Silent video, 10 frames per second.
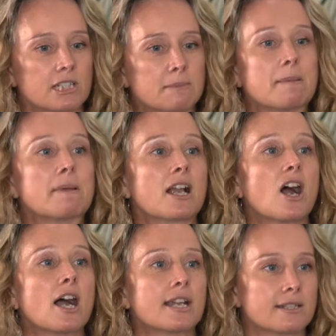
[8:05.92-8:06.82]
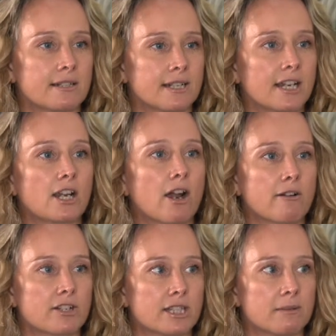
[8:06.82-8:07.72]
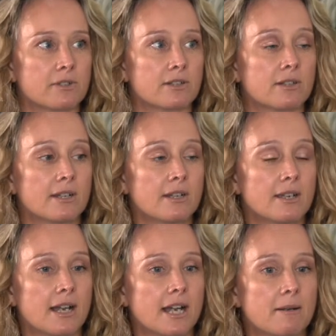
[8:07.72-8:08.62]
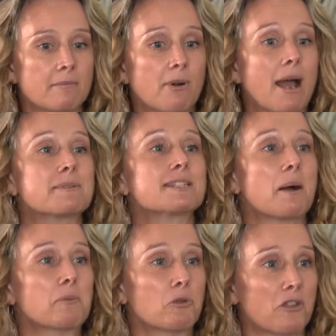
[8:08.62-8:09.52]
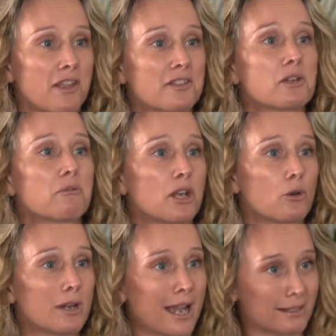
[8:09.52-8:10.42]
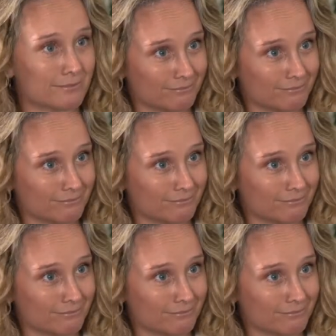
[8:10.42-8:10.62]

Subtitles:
be a bit kinder and encourage them to perhaps start with all the things they're really good at,